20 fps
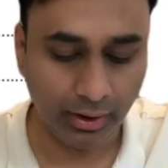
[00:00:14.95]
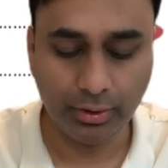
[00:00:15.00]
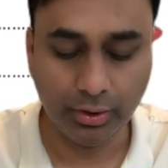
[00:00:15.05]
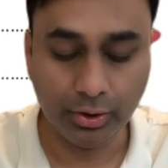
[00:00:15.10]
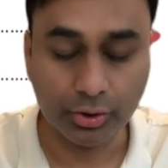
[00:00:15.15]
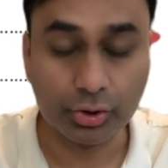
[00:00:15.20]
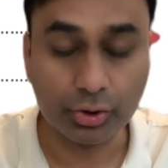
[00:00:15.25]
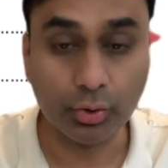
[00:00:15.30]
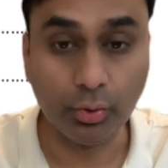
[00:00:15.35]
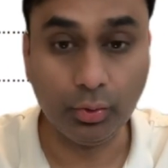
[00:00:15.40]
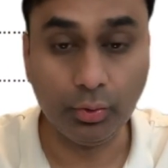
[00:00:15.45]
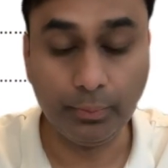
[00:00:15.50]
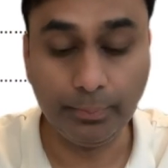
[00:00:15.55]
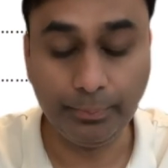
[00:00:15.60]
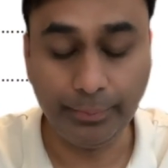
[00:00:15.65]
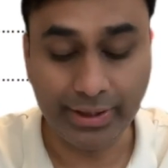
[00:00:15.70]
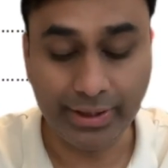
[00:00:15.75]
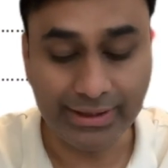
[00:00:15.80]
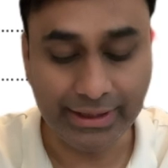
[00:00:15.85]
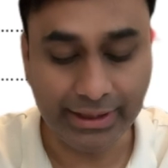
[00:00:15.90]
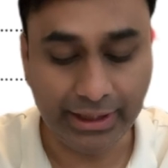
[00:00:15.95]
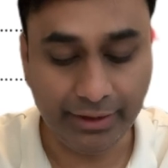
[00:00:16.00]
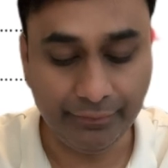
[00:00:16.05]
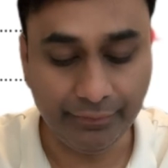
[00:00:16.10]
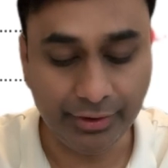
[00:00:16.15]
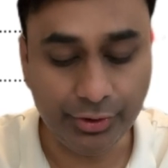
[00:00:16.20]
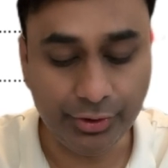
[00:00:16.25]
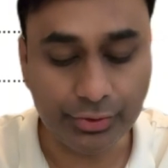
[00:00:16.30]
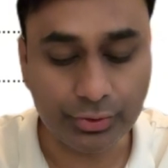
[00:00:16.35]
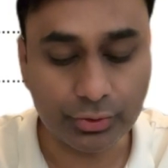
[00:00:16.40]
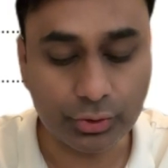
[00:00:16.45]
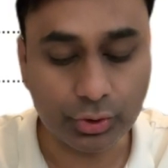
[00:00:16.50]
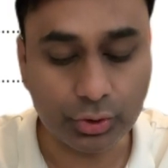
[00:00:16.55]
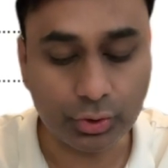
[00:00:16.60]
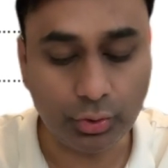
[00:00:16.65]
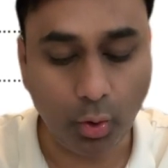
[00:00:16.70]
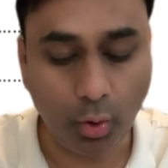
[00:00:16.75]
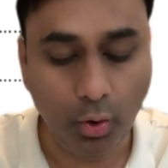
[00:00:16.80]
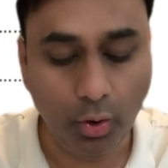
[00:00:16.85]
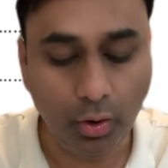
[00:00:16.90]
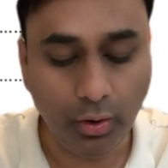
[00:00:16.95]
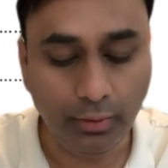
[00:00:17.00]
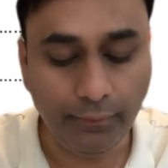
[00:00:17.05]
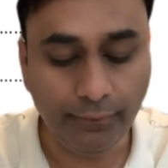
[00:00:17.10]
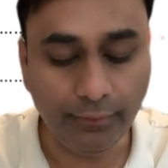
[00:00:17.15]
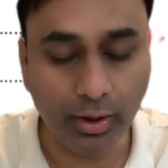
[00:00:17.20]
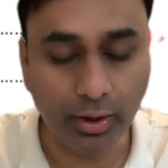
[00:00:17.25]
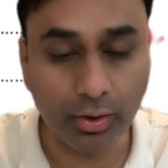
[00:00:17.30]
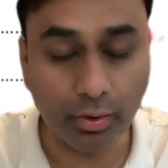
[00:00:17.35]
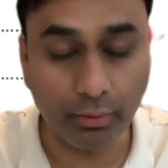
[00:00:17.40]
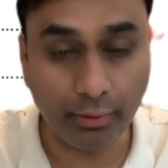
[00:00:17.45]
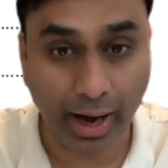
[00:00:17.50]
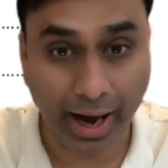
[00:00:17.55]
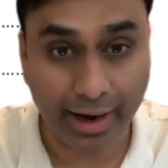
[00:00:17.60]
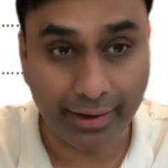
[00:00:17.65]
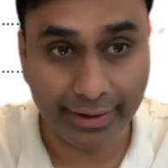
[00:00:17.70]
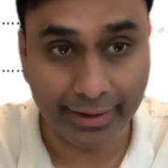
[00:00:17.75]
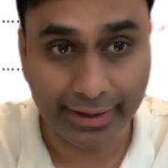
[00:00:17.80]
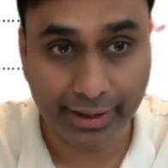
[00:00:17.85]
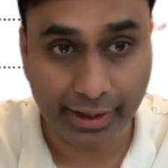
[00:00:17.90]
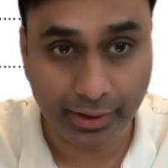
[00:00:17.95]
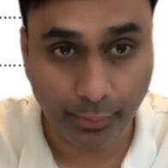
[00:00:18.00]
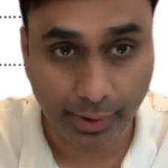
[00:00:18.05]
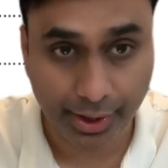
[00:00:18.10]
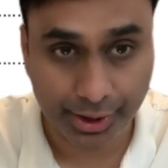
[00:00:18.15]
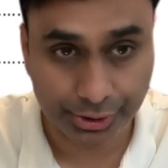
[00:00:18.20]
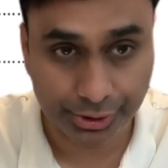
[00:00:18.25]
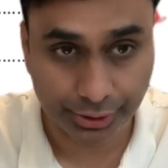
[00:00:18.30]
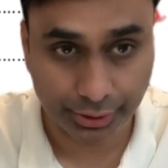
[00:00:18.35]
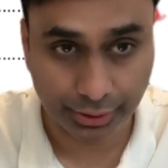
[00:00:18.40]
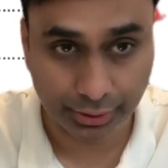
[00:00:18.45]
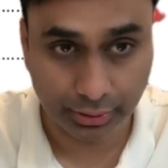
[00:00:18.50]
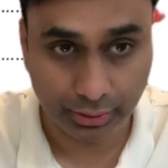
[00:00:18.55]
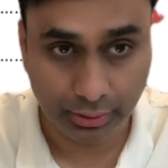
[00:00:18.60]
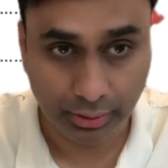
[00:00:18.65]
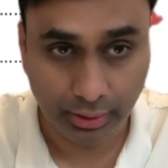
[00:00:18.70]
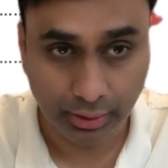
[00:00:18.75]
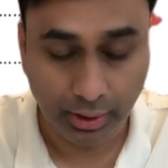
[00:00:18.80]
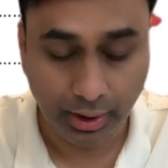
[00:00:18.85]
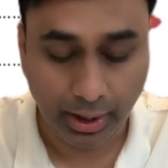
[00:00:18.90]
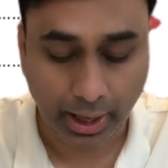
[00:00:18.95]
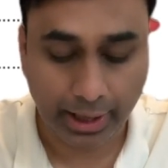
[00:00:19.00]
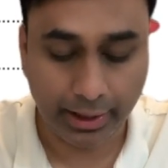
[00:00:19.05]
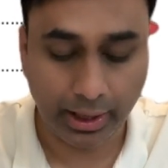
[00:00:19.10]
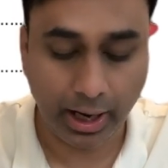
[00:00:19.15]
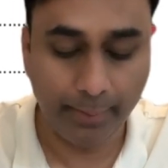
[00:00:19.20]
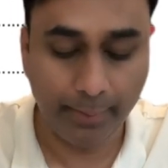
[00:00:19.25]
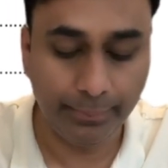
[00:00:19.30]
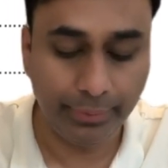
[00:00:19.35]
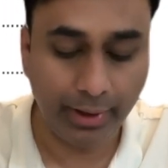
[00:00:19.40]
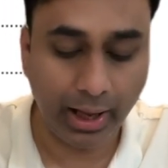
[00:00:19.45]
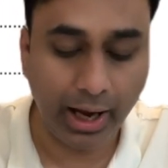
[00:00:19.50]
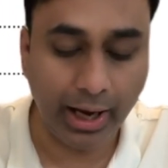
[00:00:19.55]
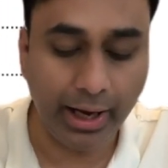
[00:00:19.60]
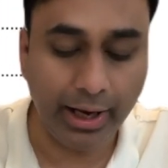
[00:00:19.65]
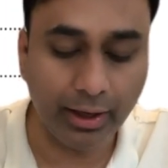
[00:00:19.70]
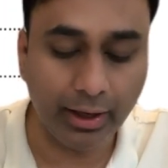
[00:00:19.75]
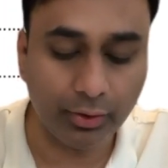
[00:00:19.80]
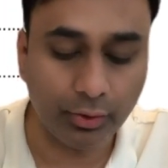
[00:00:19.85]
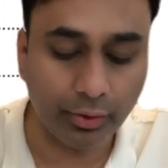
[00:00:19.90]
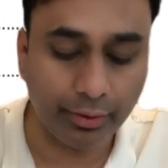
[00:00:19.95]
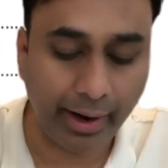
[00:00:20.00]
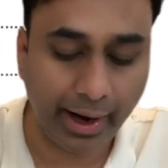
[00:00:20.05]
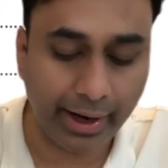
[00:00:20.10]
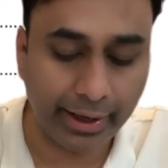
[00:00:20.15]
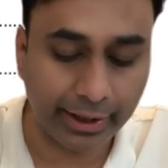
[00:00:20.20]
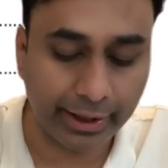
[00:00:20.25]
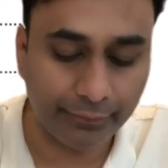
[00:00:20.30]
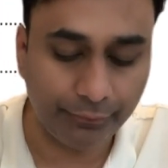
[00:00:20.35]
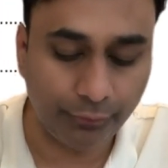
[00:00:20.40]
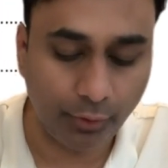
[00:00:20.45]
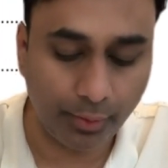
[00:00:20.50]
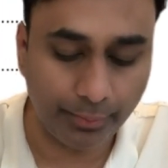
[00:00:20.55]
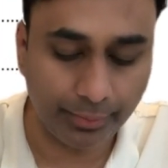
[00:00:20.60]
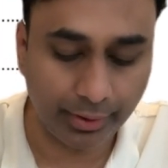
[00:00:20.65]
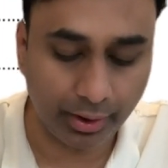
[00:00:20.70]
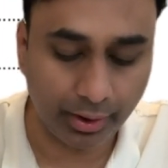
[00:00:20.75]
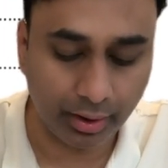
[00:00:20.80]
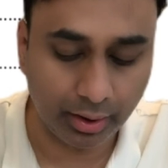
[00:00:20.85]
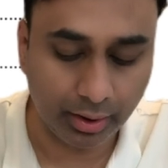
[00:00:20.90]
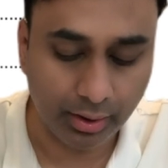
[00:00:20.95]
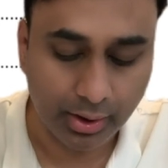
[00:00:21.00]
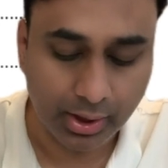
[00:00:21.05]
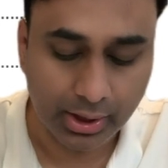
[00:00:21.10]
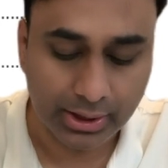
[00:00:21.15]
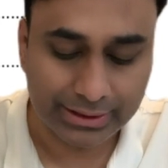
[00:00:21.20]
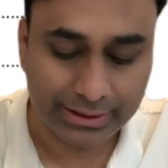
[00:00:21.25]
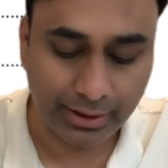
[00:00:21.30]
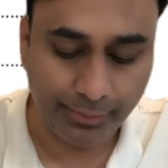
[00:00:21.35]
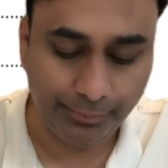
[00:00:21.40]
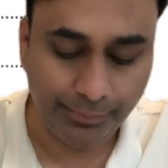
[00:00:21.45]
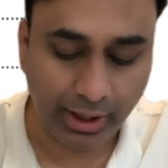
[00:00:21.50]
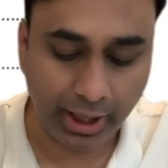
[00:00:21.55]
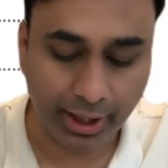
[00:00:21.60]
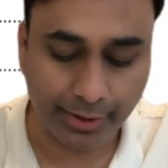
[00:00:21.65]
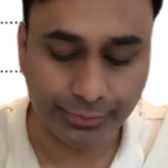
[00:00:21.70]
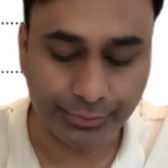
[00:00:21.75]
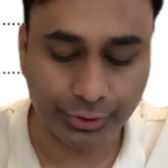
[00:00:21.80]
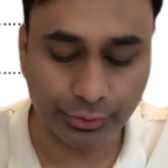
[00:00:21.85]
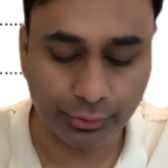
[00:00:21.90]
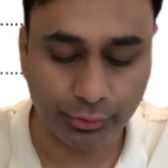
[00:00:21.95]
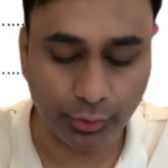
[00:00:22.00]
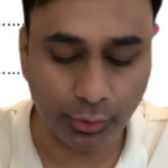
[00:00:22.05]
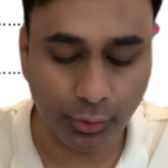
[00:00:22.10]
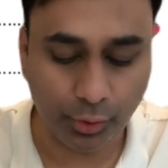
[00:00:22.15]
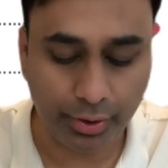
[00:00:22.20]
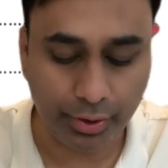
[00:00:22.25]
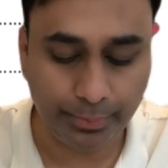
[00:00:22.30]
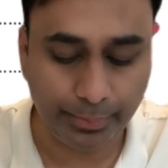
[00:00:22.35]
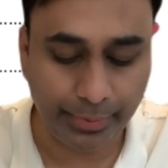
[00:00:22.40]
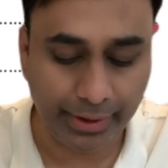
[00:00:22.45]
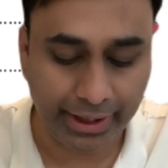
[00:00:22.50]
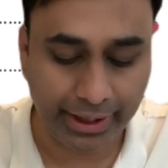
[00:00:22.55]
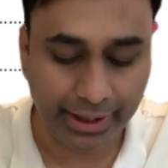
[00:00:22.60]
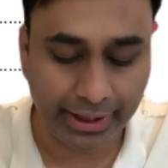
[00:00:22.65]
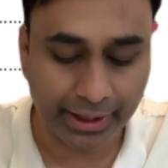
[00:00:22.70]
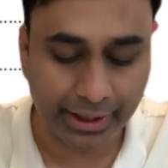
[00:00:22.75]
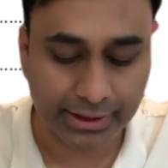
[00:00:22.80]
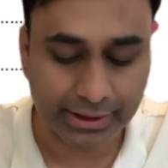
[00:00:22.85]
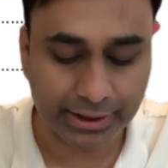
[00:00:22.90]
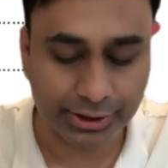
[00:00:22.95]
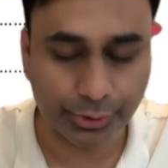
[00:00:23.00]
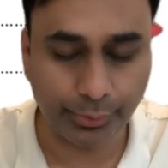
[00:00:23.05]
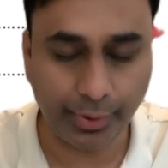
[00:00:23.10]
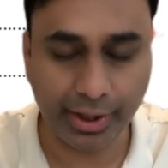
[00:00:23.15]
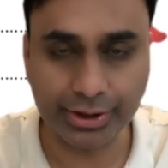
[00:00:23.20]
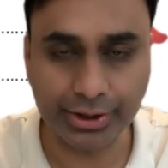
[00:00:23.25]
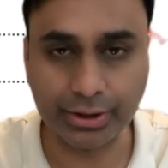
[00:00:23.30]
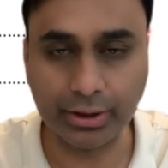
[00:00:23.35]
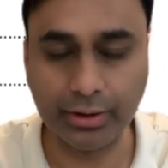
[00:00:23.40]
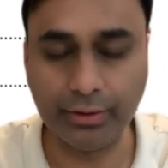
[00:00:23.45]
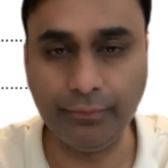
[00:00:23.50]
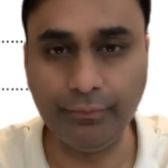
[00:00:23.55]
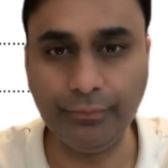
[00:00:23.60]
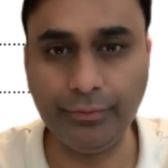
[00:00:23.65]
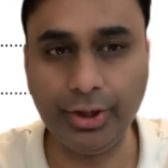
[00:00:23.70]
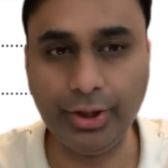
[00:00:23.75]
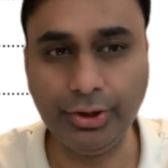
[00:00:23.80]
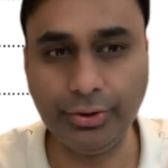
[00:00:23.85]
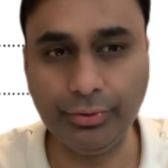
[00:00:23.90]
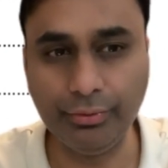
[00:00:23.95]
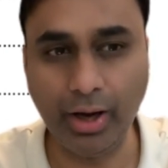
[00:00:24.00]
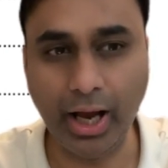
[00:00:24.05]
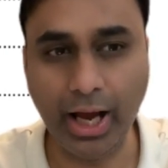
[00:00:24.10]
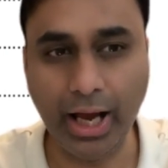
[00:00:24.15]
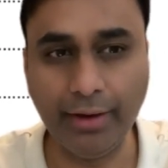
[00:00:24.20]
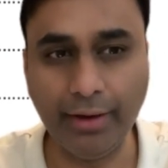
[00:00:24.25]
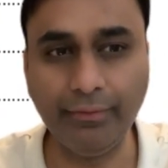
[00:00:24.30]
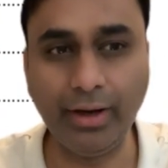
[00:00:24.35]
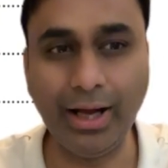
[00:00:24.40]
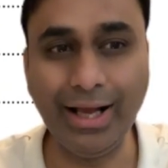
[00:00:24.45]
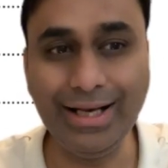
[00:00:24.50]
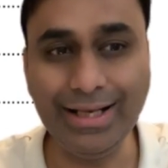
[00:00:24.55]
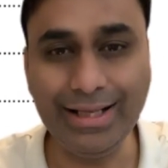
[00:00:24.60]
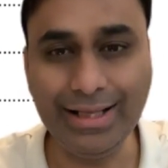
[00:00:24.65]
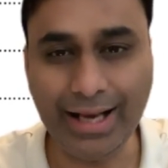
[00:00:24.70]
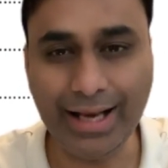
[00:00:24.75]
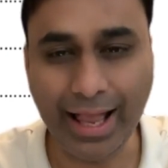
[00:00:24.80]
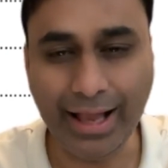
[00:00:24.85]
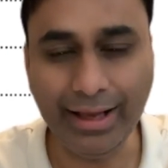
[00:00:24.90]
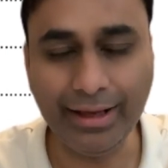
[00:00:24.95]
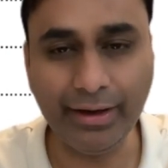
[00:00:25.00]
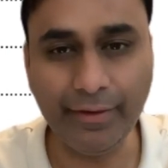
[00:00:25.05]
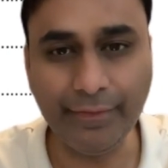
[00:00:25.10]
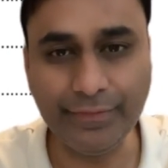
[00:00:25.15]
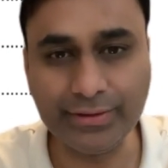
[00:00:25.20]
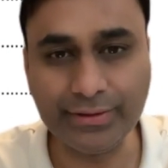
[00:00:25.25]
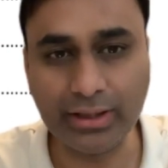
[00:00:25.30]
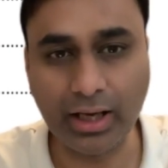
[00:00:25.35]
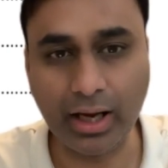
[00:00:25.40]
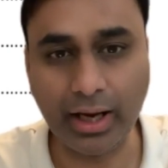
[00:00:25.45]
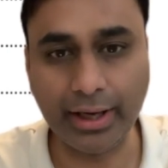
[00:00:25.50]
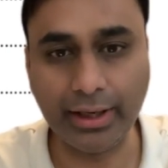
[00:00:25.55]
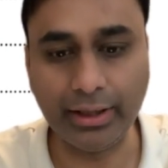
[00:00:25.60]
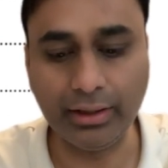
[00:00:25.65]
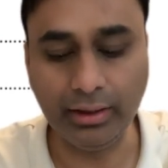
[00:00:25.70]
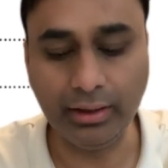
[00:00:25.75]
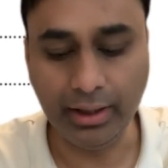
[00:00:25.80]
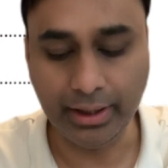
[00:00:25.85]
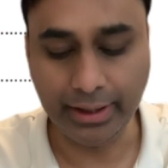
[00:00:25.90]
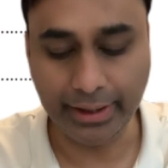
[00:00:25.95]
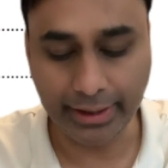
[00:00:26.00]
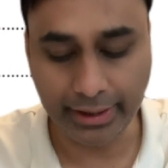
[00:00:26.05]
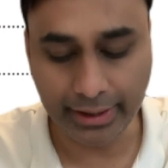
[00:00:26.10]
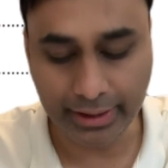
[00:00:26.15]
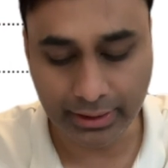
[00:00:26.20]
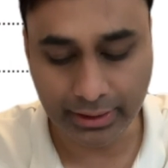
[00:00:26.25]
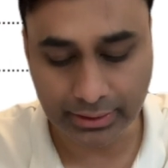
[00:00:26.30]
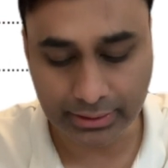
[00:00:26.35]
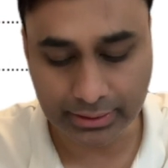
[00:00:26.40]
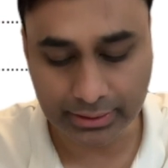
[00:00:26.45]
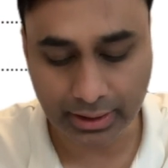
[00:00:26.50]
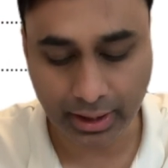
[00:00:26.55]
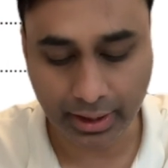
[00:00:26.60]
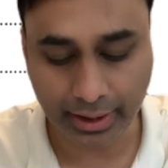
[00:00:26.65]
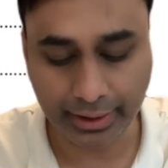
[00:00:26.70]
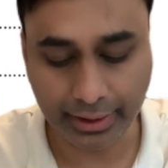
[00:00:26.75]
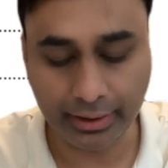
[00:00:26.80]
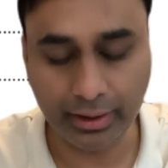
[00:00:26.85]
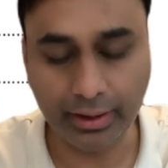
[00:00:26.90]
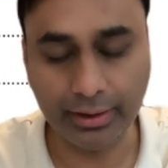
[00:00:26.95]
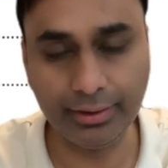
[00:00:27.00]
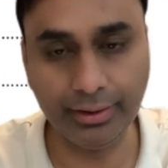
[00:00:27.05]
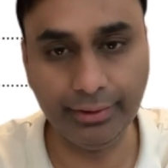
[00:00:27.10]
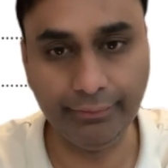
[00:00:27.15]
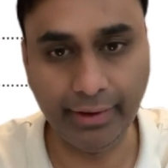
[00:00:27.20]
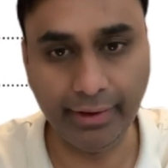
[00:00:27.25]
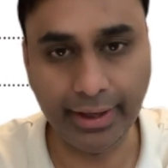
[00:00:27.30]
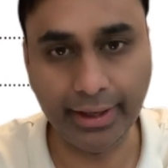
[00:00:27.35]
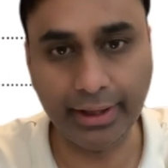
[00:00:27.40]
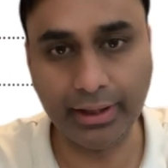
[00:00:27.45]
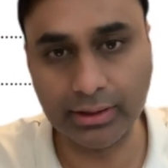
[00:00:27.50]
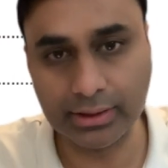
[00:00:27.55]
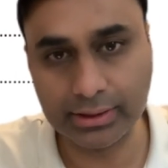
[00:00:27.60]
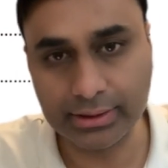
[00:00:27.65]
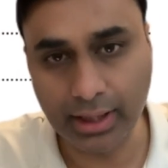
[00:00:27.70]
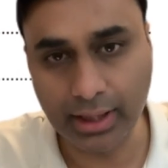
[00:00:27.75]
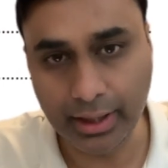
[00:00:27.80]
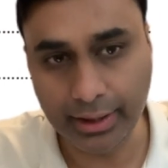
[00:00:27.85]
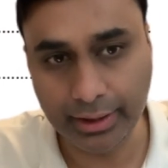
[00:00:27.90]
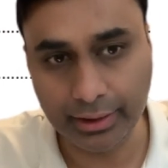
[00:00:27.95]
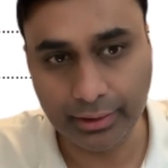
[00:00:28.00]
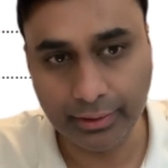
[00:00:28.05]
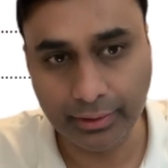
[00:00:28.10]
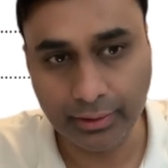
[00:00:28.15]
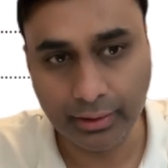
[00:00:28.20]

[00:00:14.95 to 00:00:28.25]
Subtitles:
So basically, when you solve a quadratic equation and apply a quadratic formula, sometimes you could be in a situation where you have a negative sign inside the radical sign.